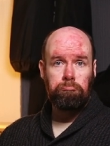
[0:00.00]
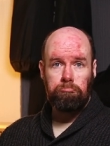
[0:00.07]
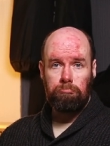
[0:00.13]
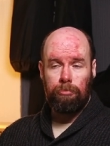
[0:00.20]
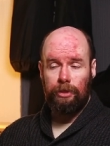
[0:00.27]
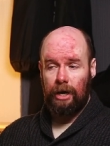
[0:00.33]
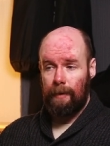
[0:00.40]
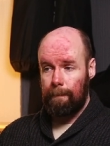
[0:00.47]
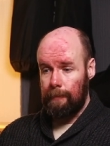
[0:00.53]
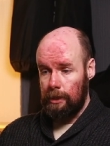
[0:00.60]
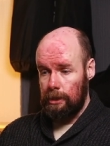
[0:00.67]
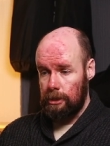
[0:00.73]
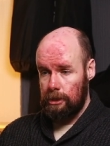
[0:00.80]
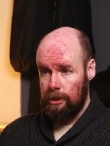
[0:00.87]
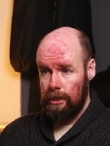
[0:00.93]
that
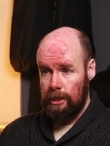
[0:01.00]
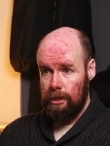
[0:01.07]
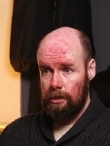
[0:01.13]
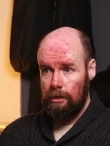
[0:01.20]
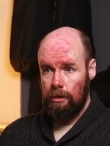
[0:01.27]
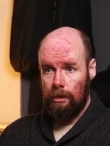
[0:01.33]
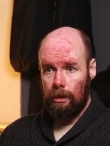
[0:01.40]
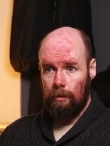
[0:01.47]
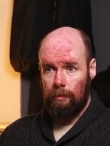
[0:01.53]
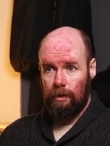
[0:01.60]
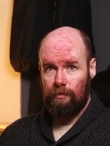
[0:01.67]
being said, um,